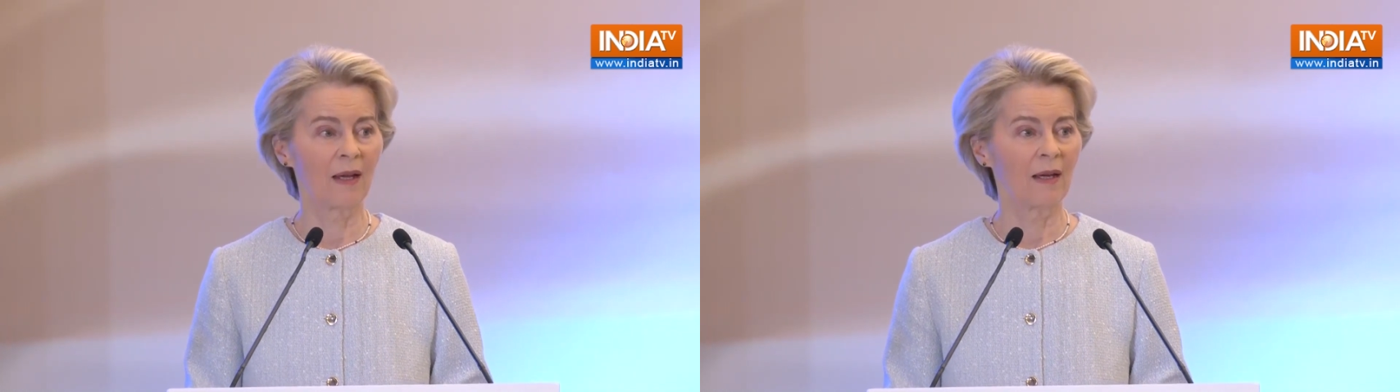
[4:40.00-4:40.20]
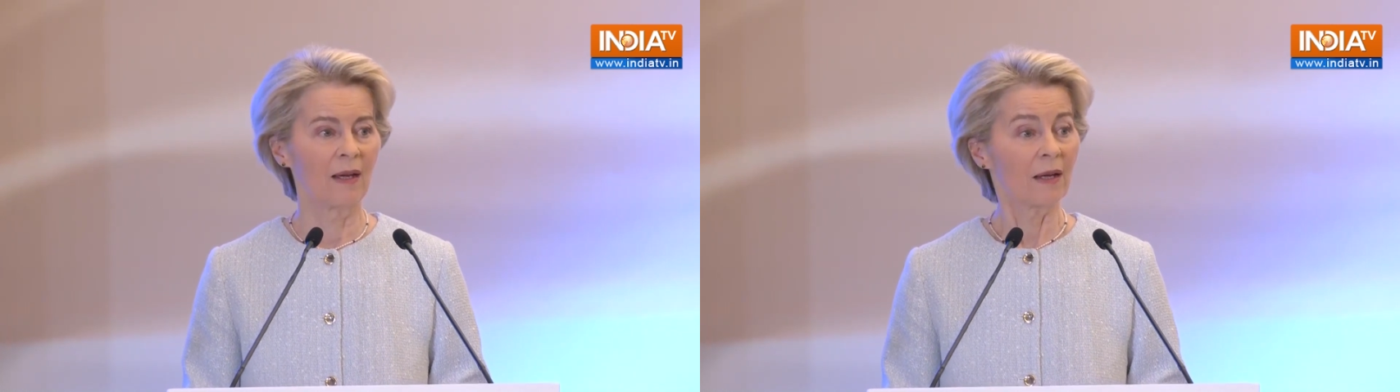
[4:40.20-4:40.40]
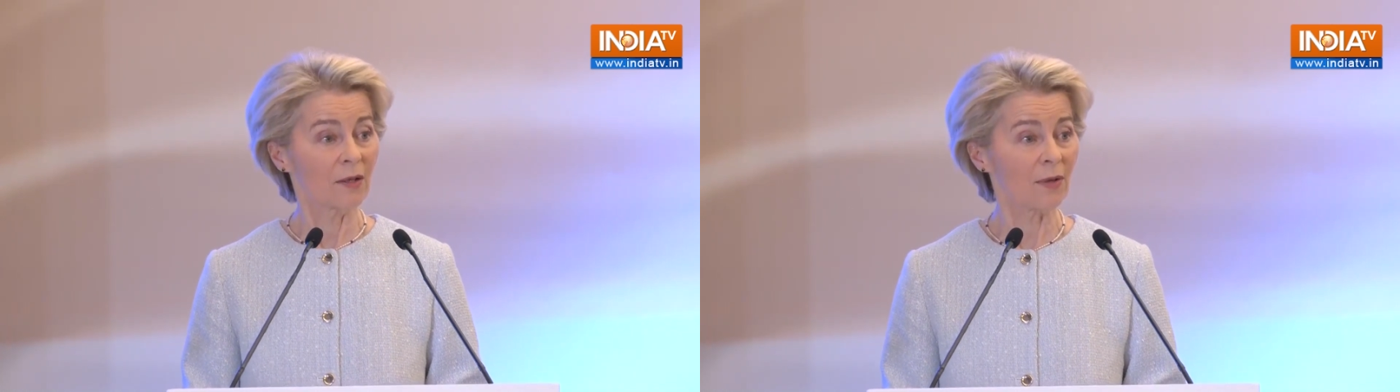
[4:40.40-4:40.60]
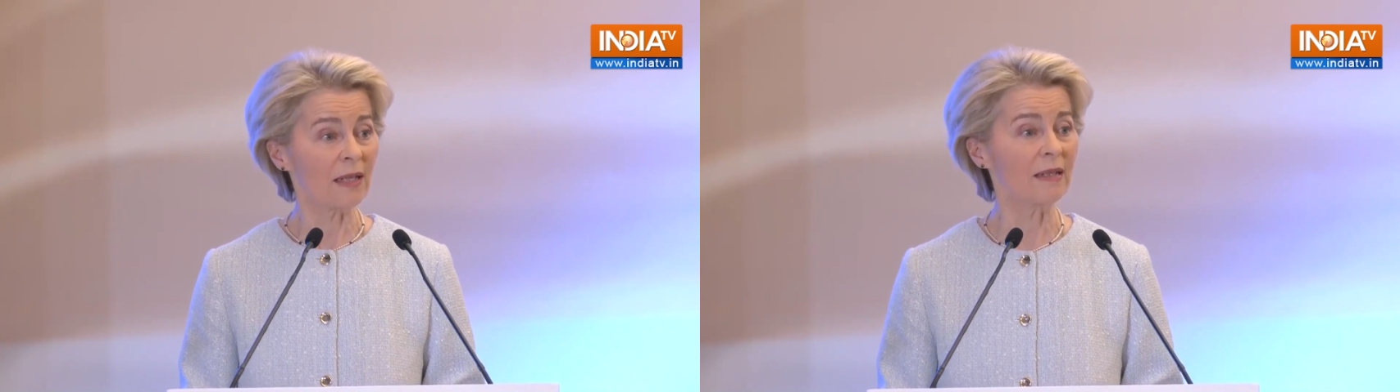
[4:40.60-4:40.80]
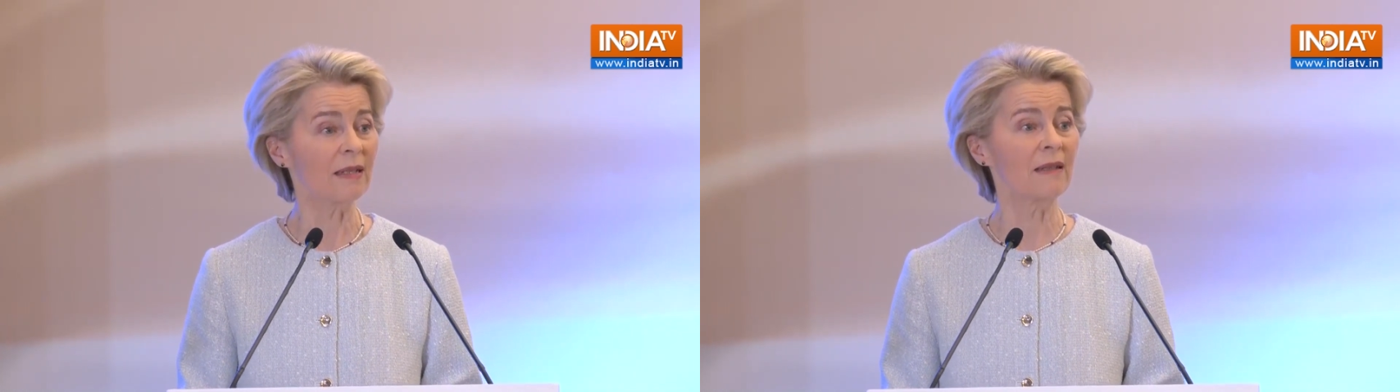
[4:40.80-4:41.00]

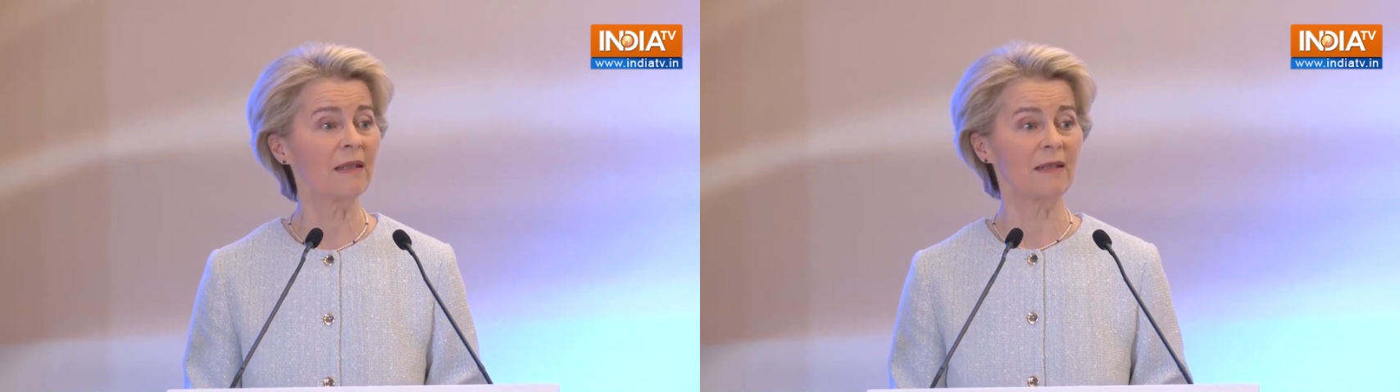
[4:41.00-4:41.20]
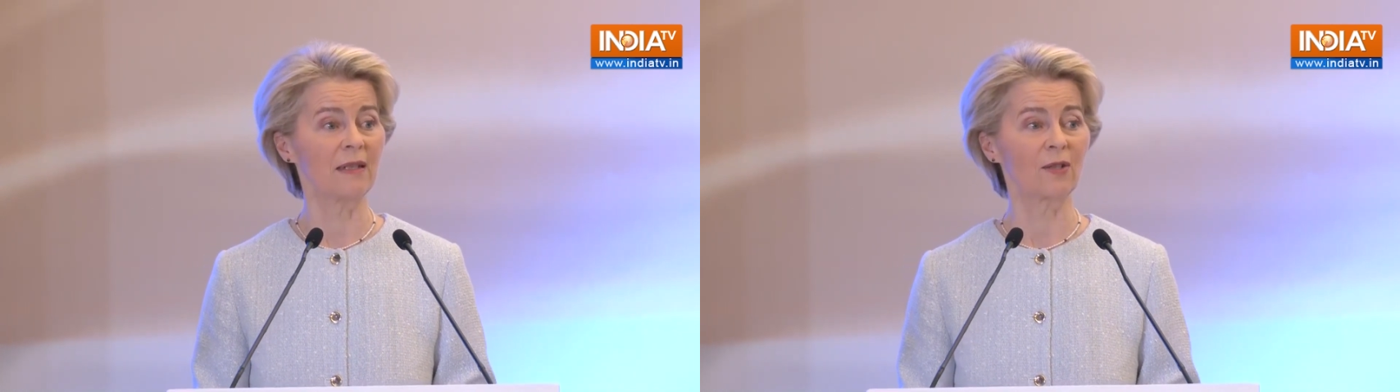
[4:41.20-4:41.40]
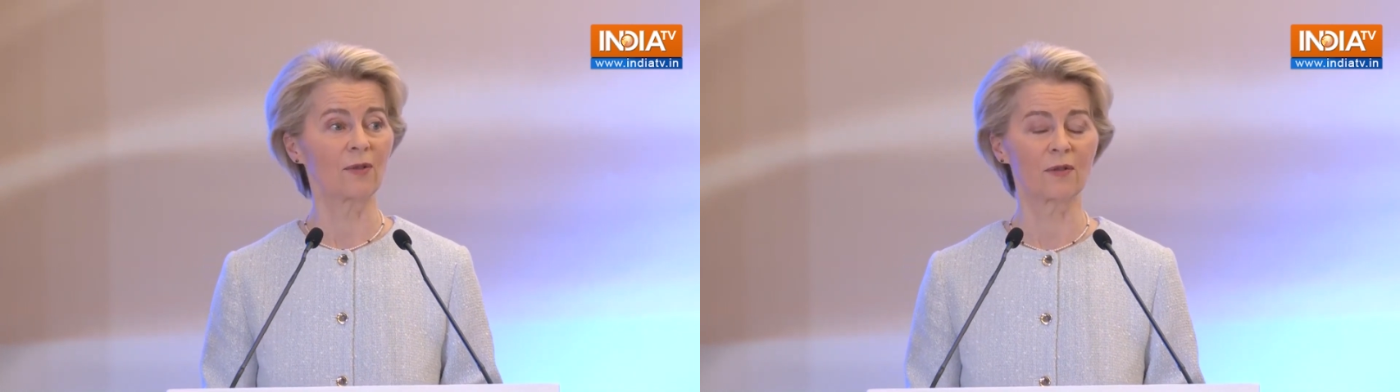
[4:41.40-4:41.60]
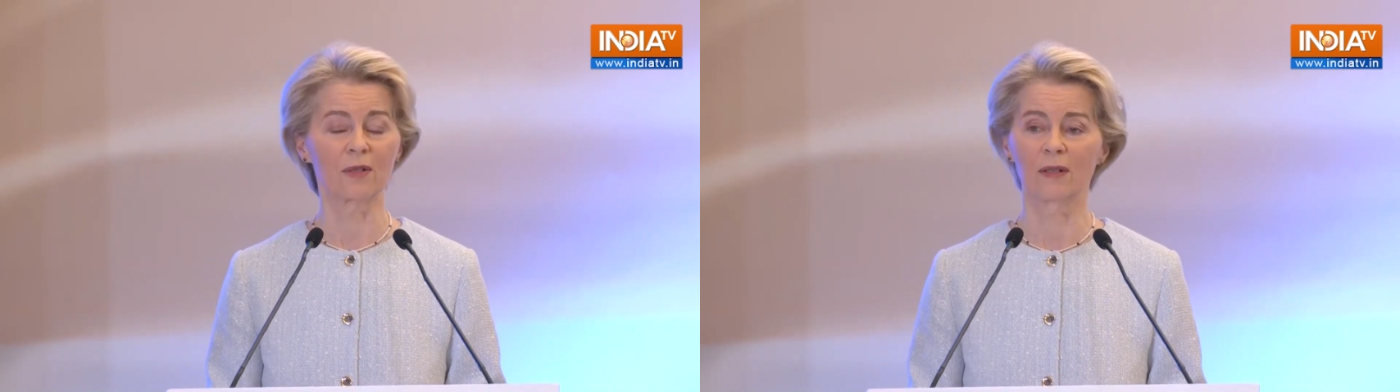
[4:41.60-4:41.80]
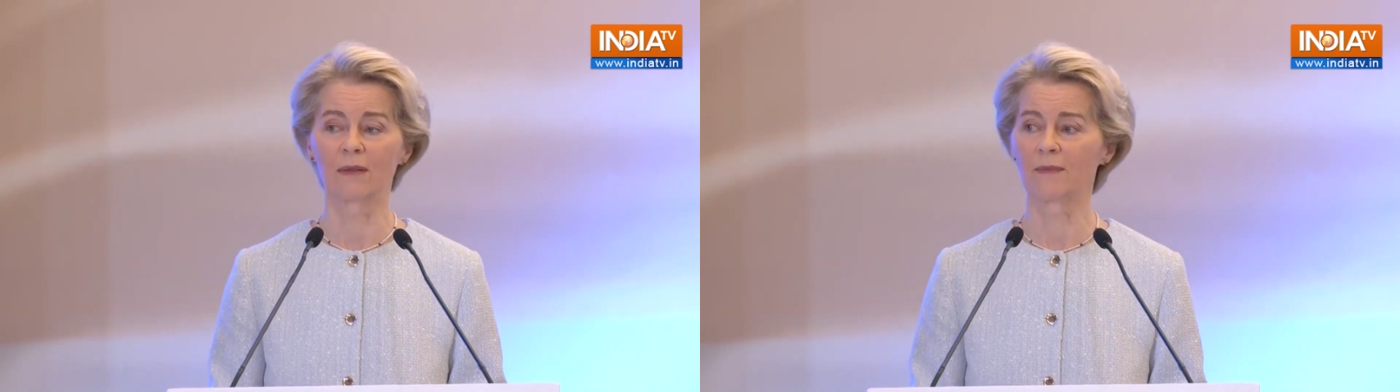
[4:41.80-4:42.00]
Addressing these issues
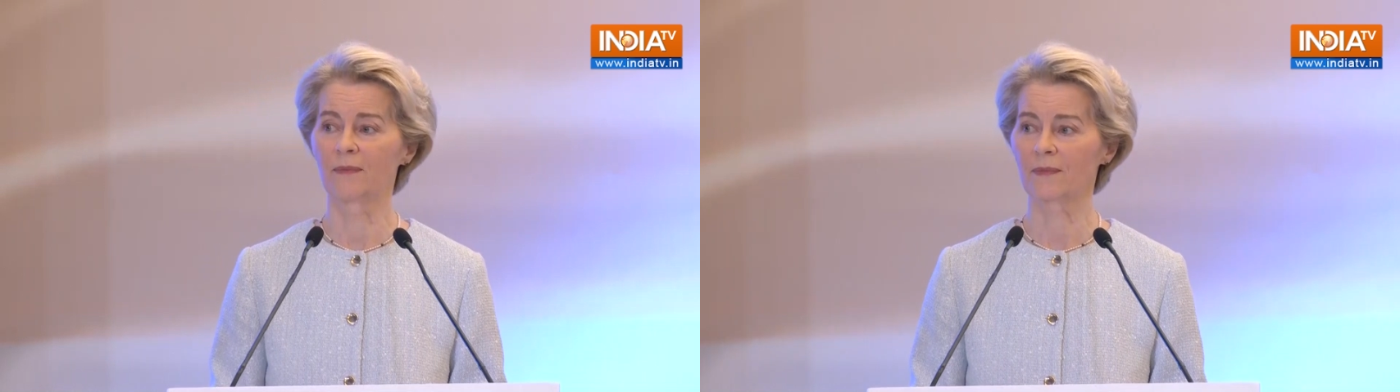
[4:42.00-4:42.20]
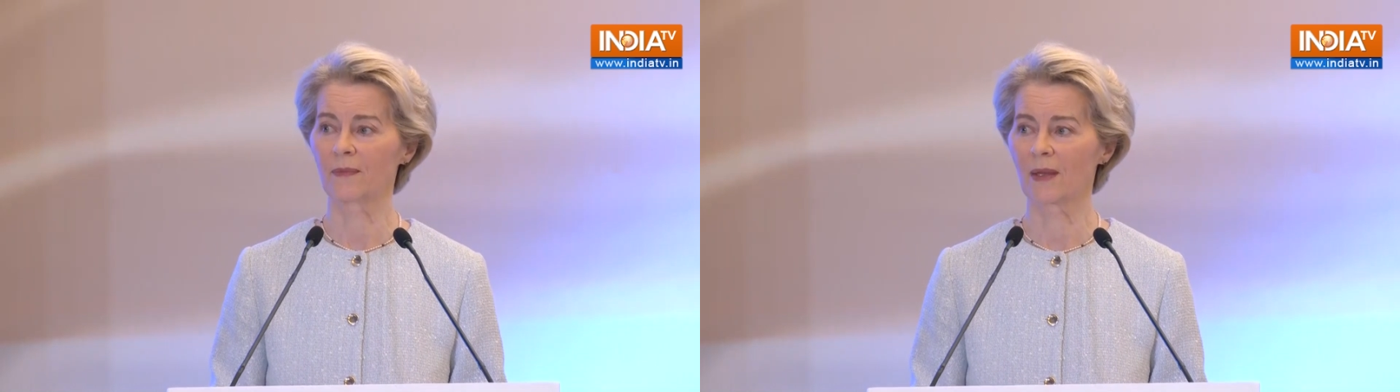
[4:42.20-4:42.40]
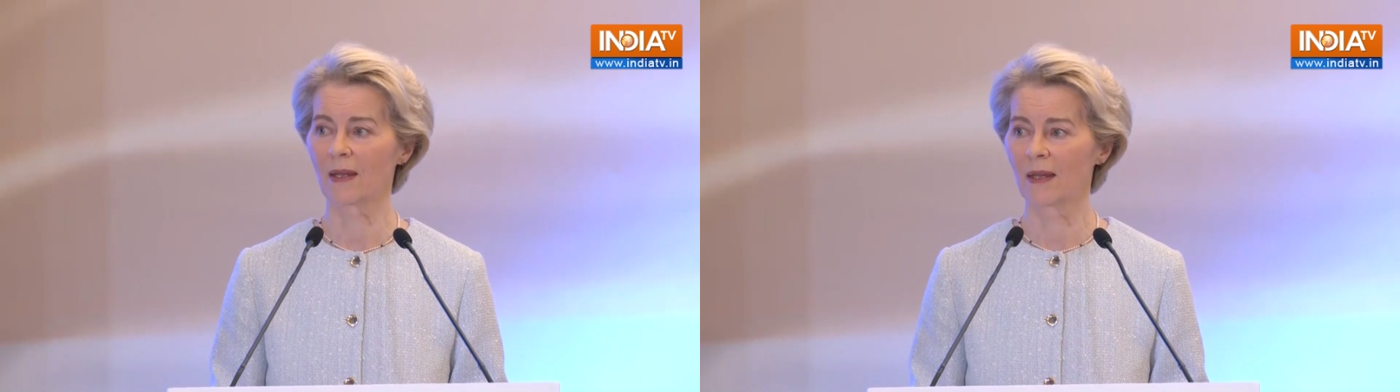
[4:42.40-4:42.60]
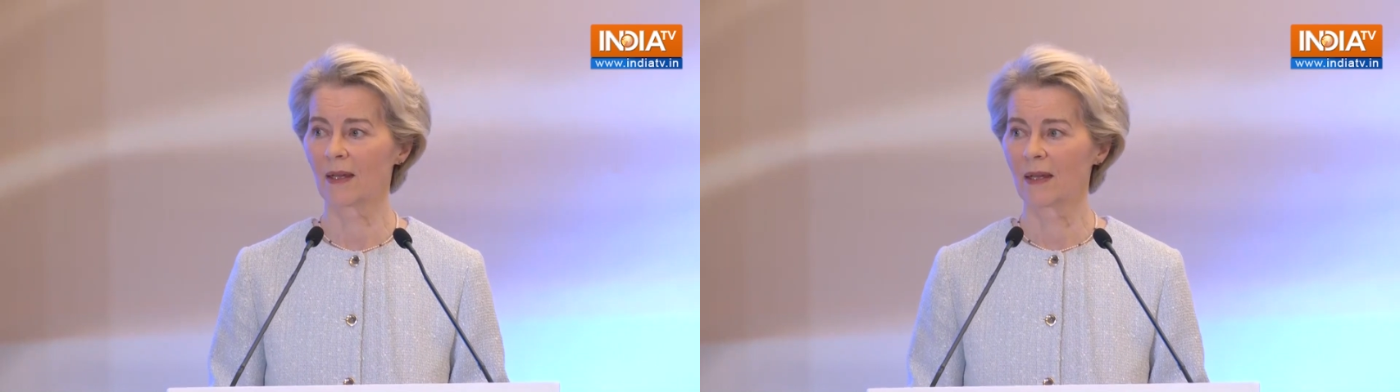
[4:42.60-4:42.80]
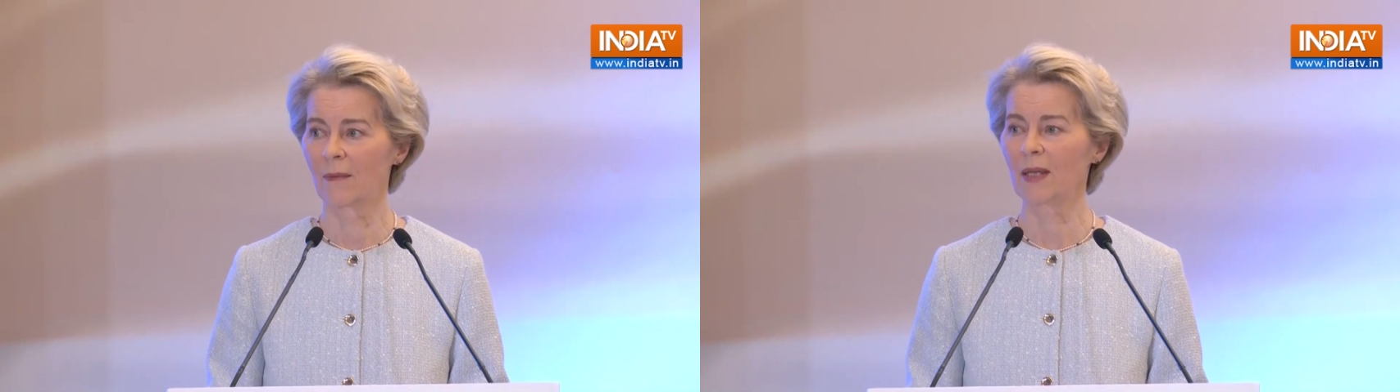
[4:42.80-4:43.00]

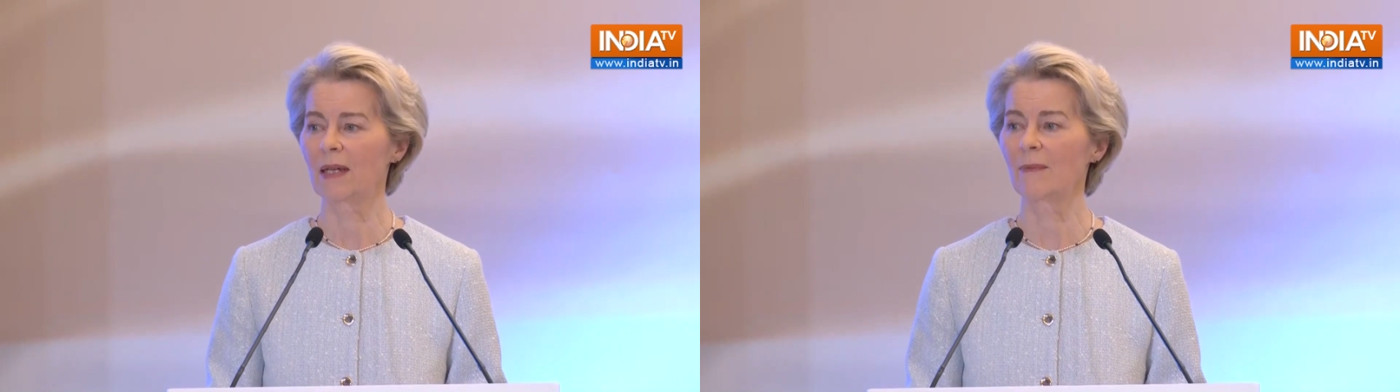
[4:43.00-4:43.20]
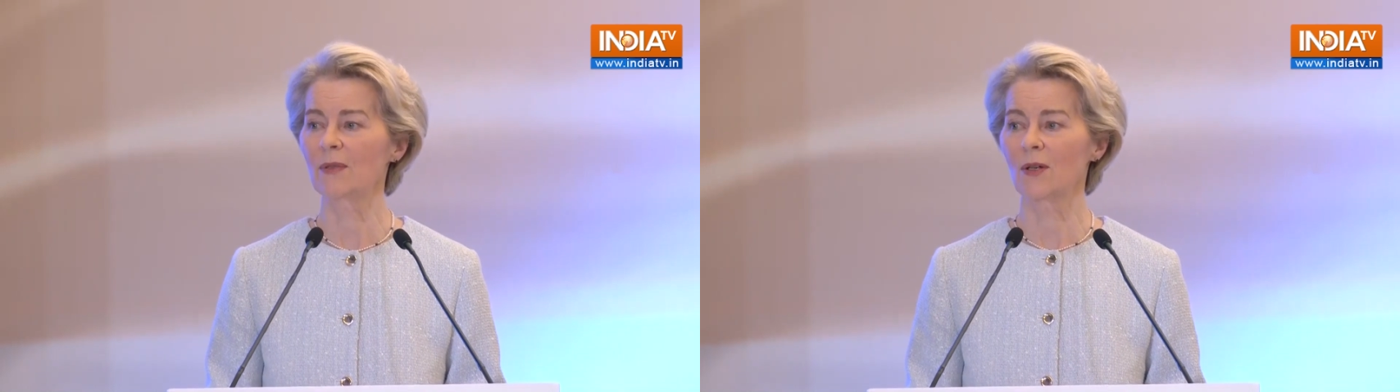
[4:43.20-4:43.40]
becomes